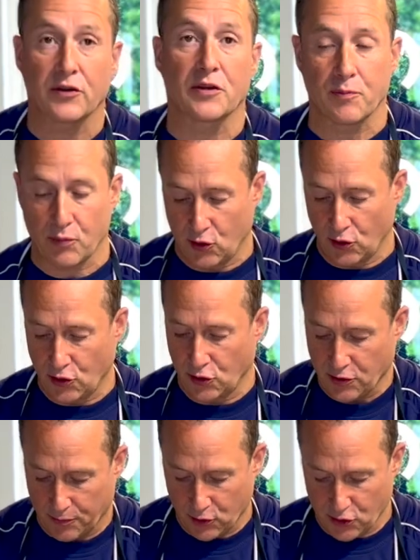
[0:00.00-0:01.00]
I could use
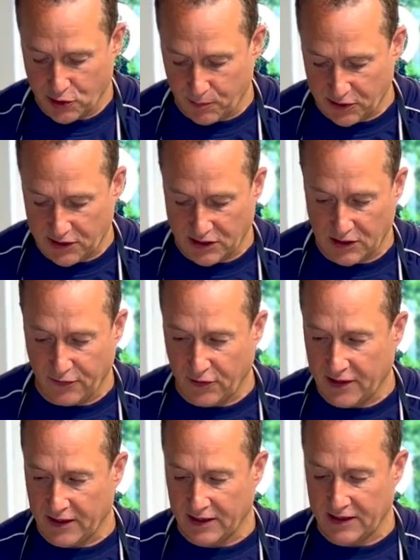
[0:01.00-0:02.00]
a brush, but this is
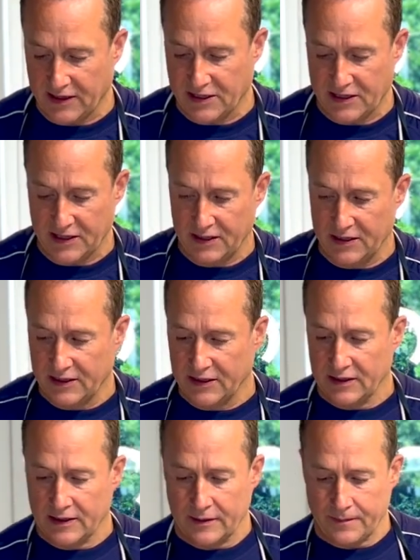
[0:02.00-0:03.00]
fine like this.
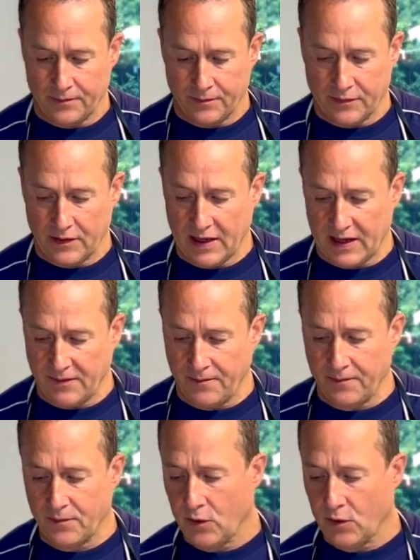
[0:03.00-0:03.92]
Then